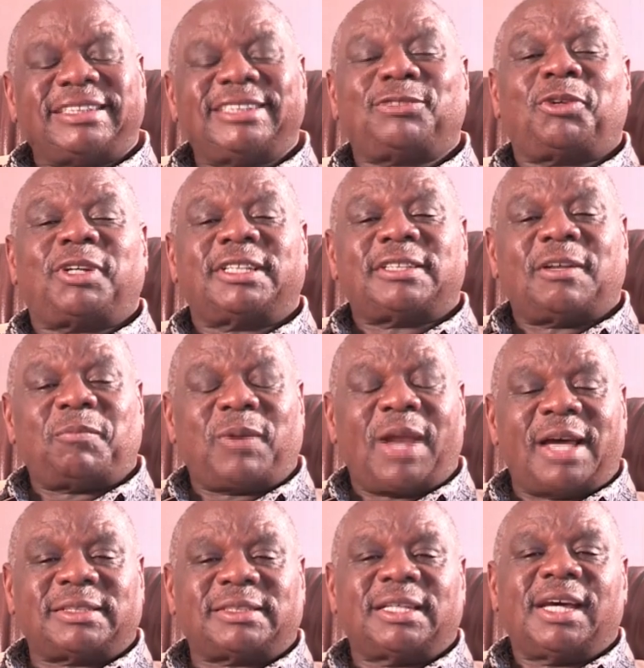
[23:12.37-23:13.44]
This one is a
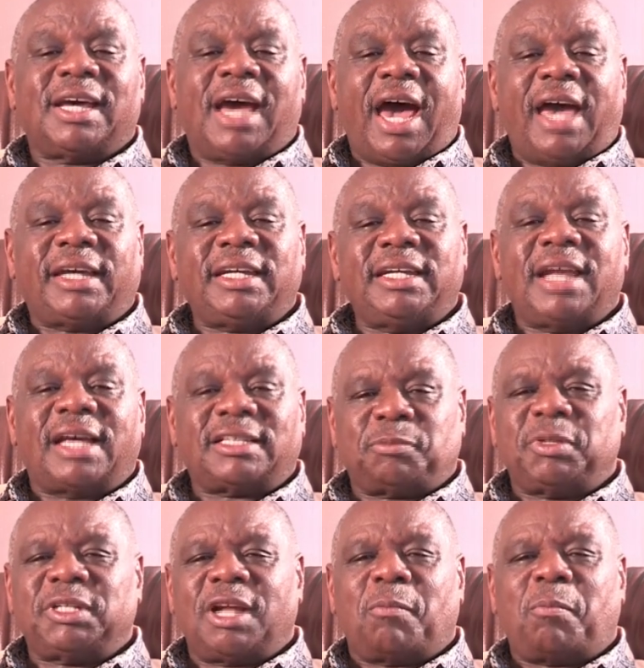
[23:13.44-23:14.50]
plus. Irene has
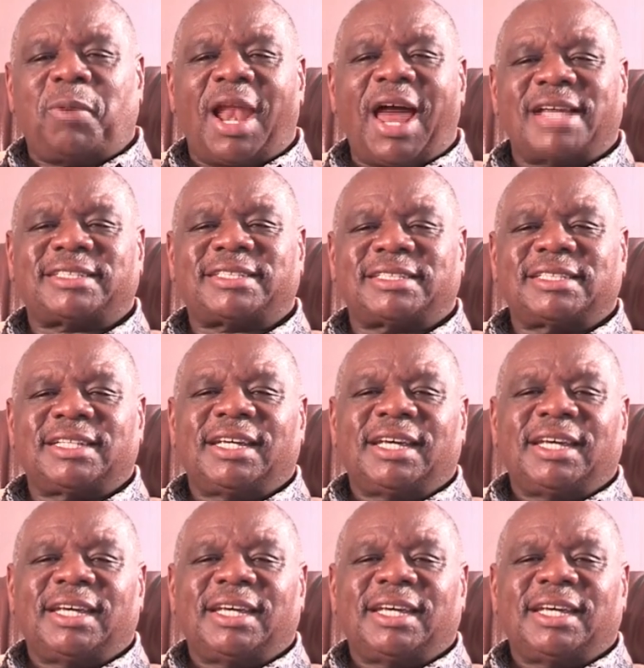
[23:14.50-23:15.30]
been a plus